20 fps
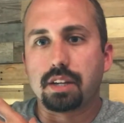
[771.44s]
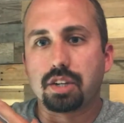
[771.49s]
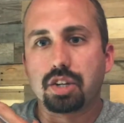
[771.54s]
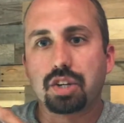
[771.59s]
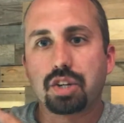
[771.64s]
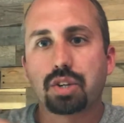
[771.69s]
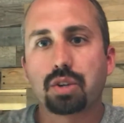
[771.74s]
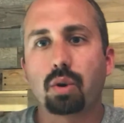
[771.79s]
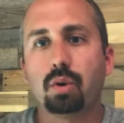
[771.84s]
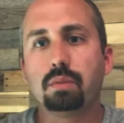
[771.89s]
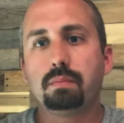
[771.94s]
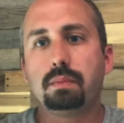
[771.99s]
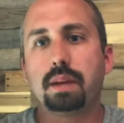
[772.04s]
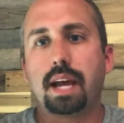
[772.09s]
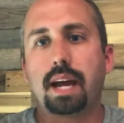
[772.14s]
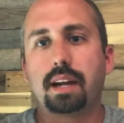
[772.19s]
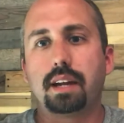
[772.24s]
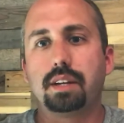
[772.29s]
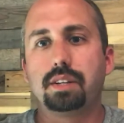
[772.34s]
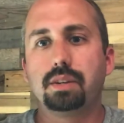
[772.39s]
shown me
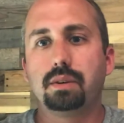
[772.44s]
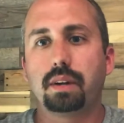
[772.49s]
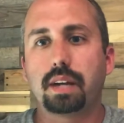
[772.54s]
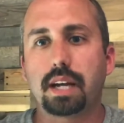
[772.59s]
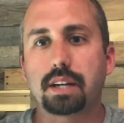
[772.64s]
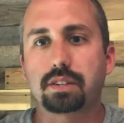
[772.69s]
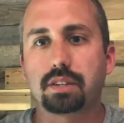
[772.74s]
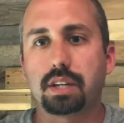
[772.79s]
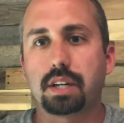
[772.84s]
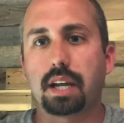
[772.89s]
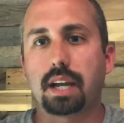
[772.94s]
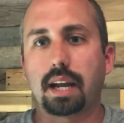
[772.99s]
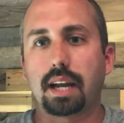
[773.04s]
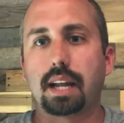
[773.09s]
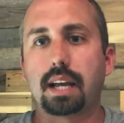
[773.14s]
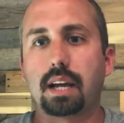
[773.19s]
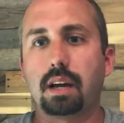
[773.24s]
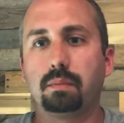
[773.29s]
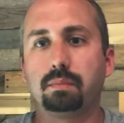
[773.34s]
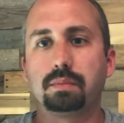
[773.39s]
how to do it and actually kind
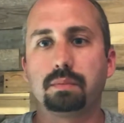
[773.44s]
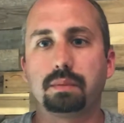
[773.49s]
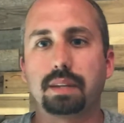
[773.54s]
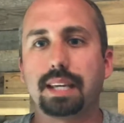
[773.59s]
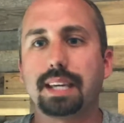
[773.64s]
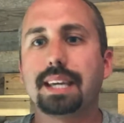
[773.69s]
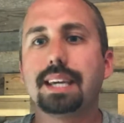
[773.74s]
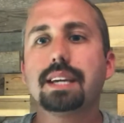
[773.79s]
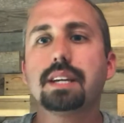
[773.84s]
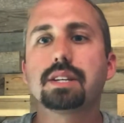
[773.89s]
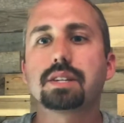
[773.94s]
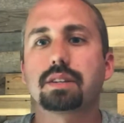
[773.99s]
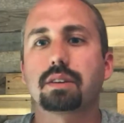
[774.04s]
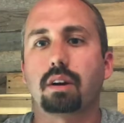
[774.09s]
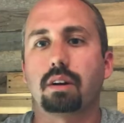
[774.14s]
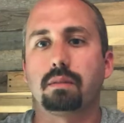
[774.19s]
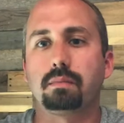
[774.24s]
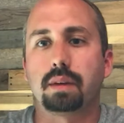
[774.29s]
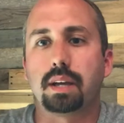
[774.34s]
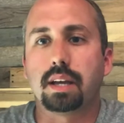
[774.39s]
of help
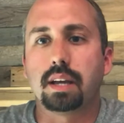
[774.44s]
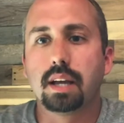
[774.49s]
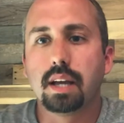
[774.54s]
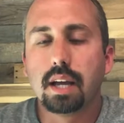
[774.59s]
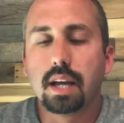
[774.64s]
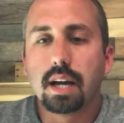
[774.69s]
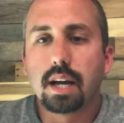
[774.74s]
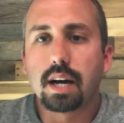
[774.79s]
kickstart me,